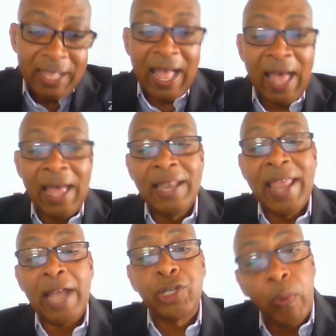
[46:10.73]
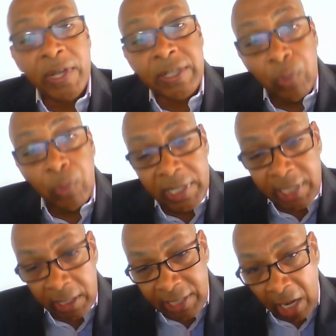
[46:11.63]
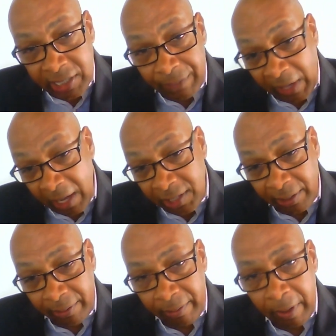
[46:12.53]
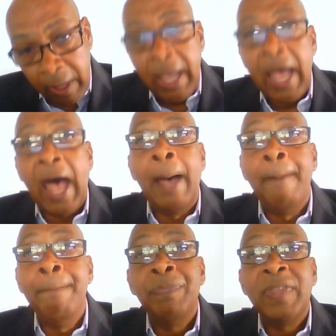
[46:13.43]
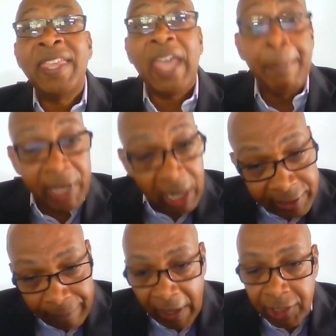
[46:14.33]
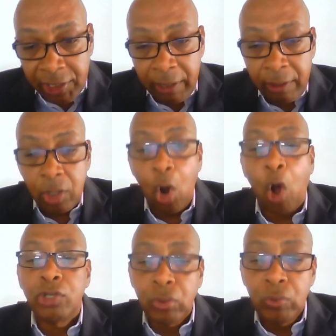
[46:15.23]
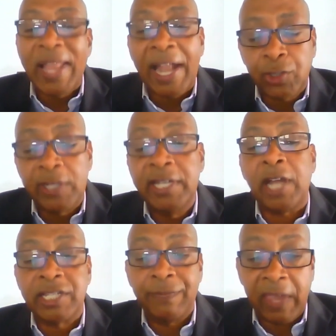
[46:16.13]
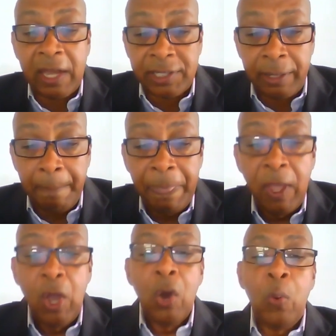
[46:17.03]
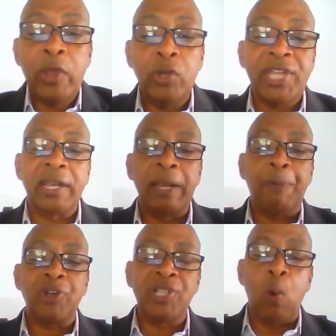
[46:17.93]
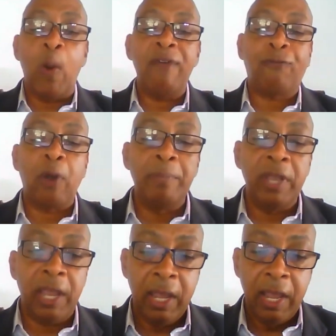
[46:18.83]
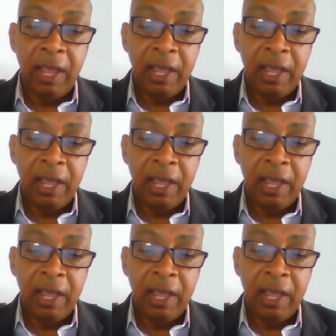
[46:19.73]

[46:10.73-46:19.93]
And there are two ways of doing detoxification. Chemical intervention, or two, natural detoxification, where you take the person away from the